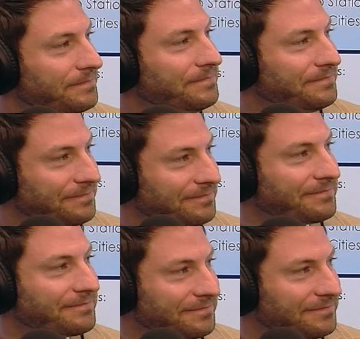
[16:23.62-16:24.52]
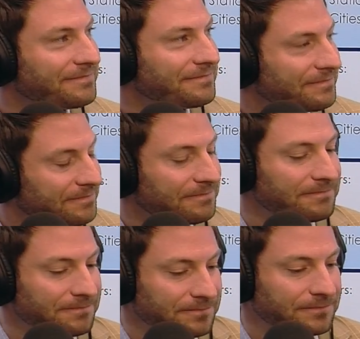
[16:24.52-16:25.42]

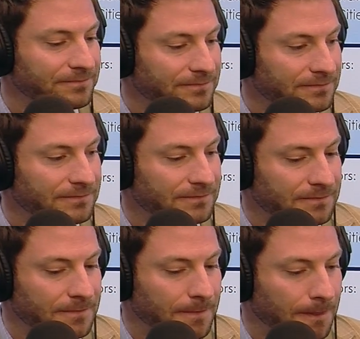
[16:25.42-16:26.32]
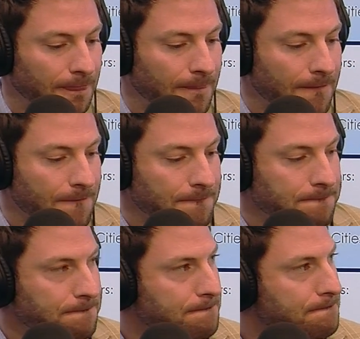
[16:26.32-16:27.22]

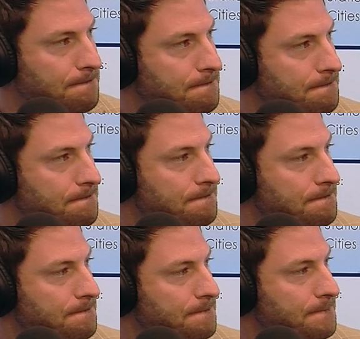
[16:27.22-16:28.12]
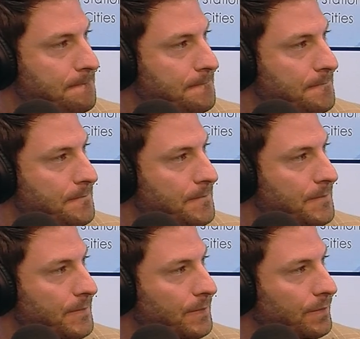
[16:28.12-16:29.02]

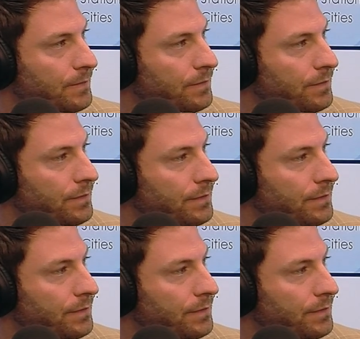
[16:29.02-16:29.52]
The person shown says nothing.